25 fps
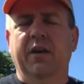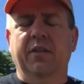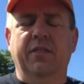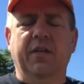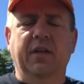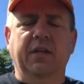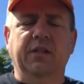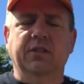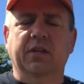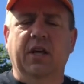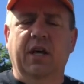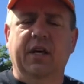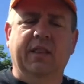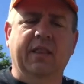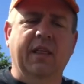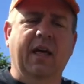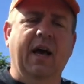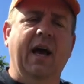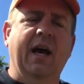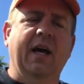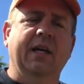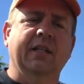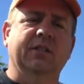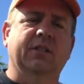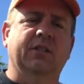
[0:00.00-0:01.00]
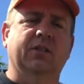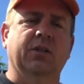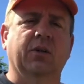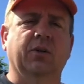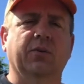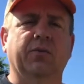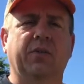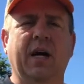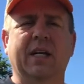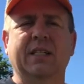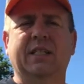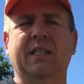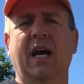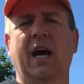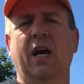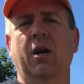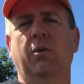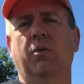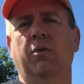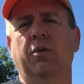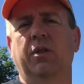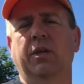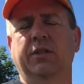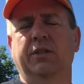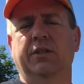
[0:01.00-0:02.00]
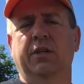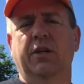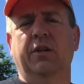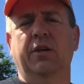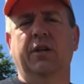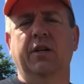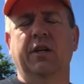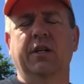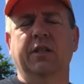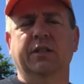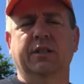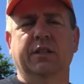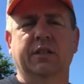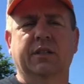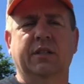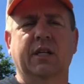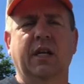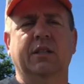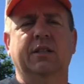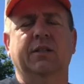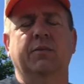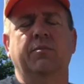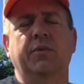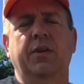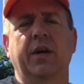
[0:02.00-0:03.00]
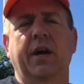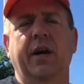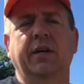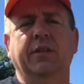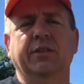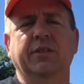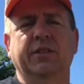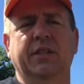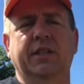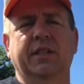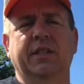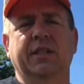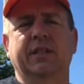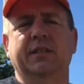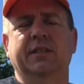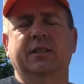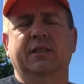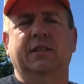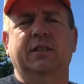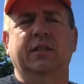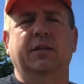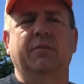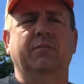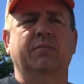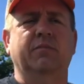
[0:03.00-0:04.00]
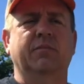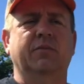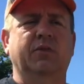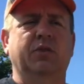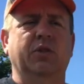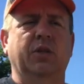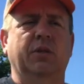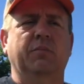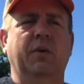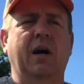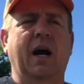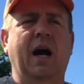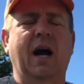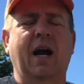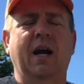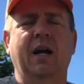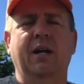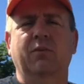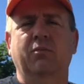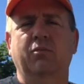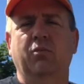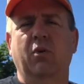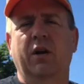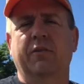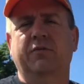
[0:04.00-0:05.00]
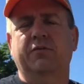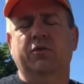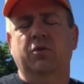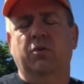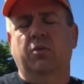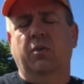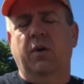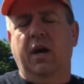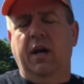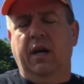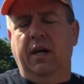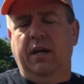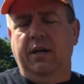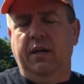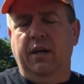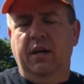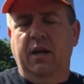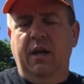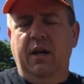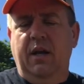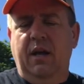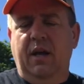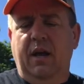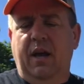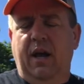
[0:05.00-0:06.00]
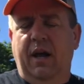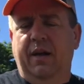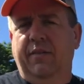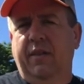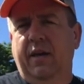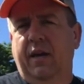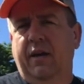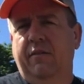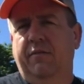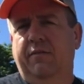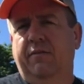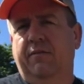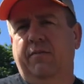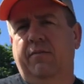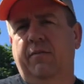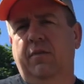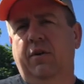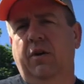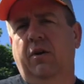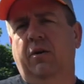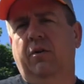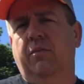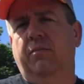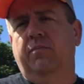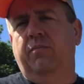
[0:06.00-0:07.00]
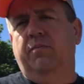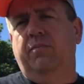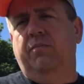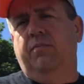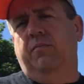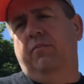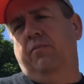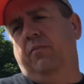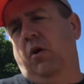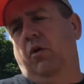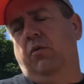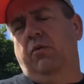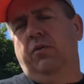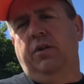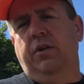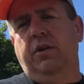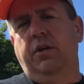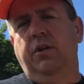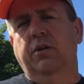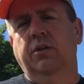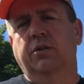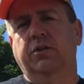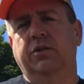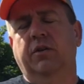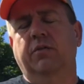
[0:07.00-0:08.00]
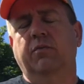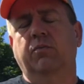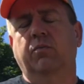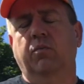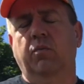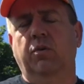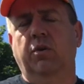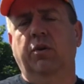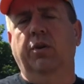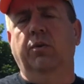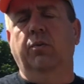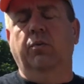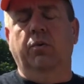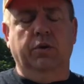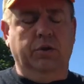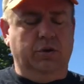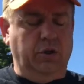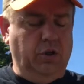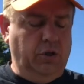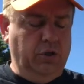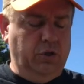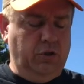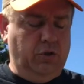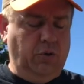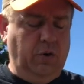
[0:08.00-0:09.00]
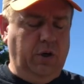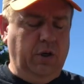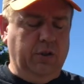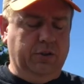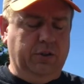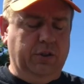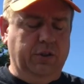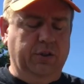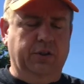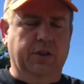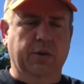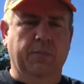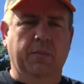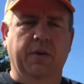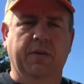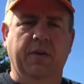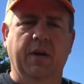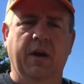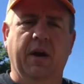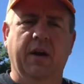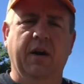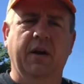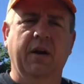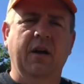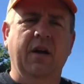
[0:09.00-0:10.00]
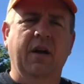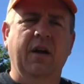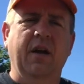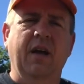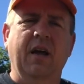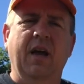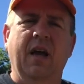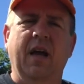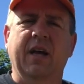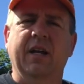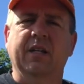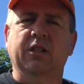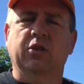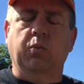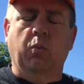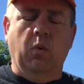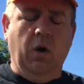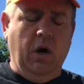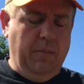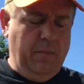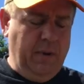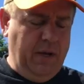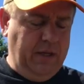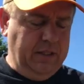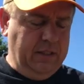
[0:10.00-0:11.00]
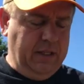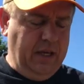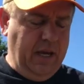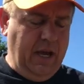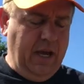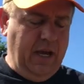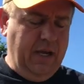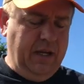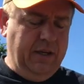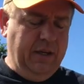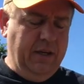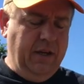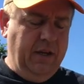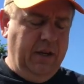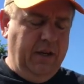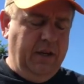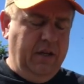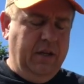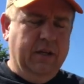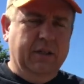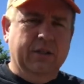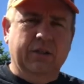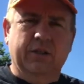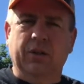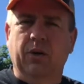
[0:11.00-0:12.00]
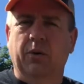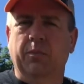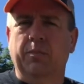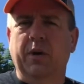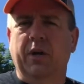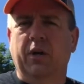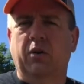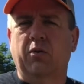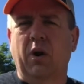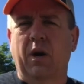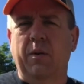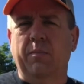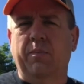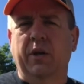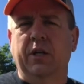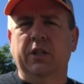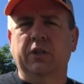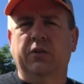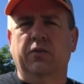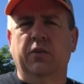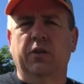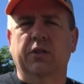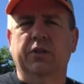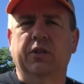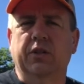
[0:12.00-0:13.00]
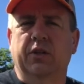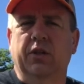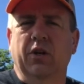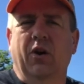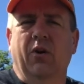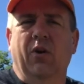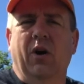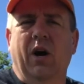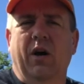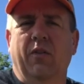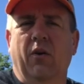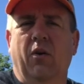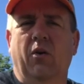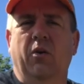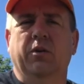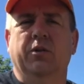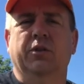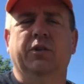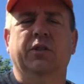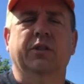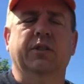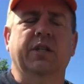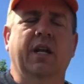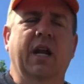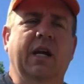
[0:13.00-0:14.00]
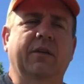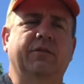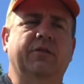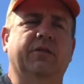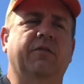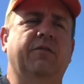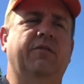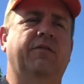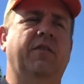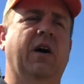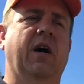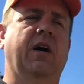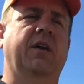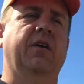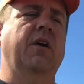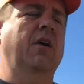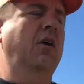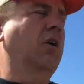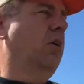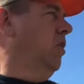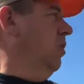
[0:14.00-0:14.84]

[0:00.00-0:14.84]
things like that. So that's kind of where this area is. It's got some dells in it, some high rough terrain, and they've, you know, over the years have really worked a good trail system in there, and it's well maintained. So it'd be a great place for us to go on the horses and have some fun.